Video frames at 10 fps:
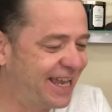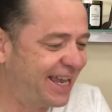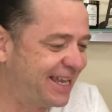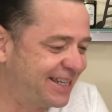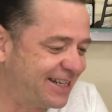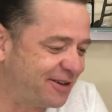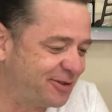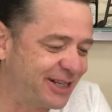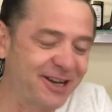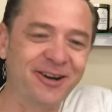and I
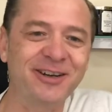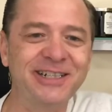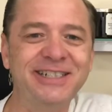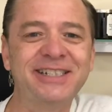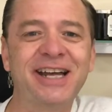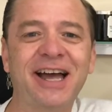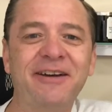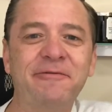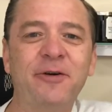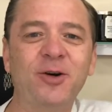would encourage
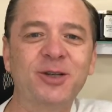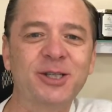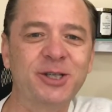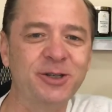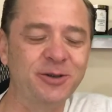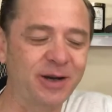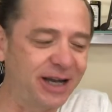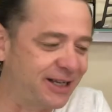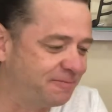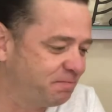folks to
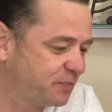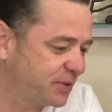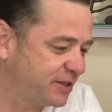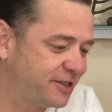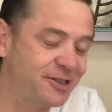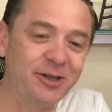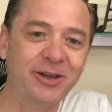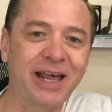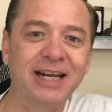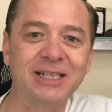do
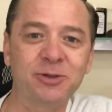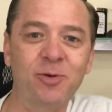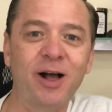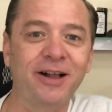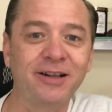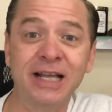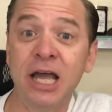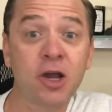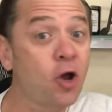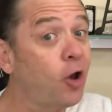that as well.
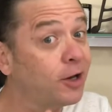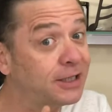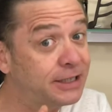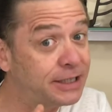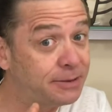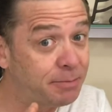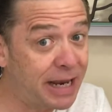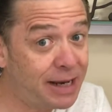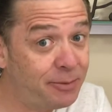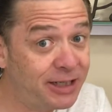Colin didn't
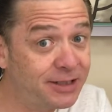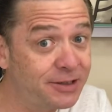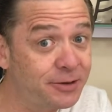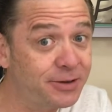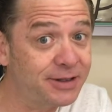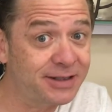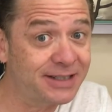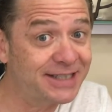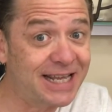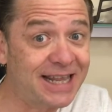pay me
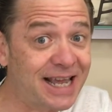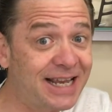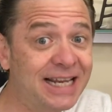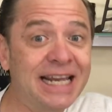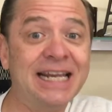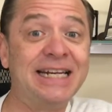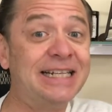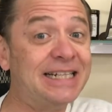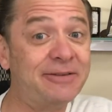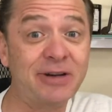to say that. He
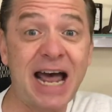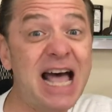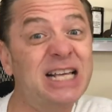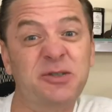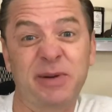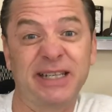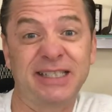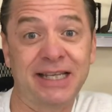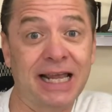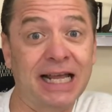didn't even ask me to
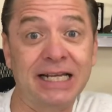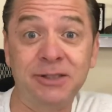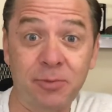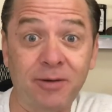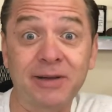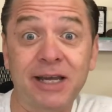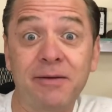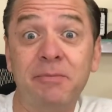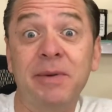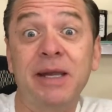say that. He's probably
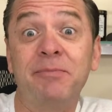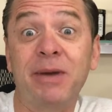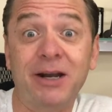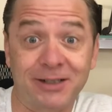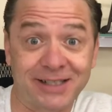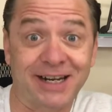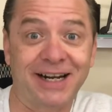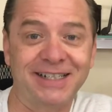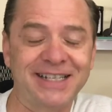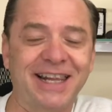going to be embarrassed that
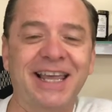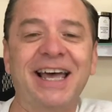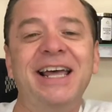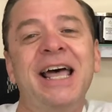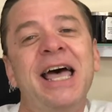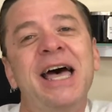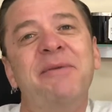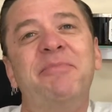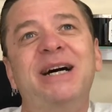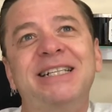I said that.
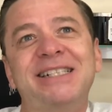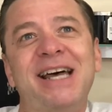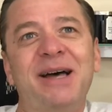But